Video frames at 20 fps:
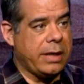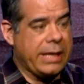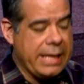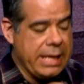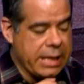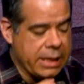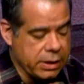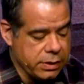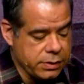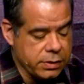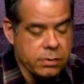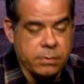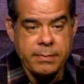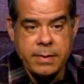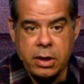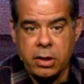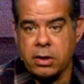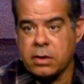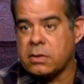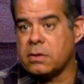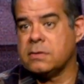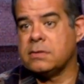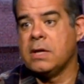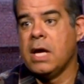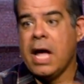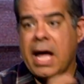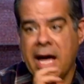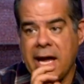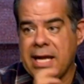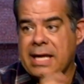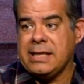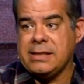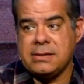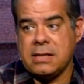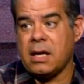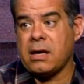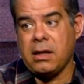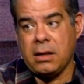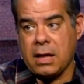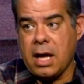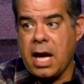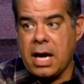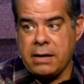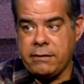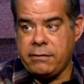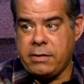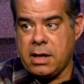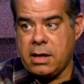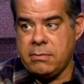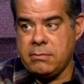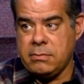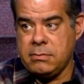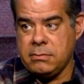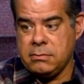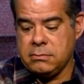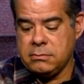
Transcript: He can do miracles, and he's done a lot of them,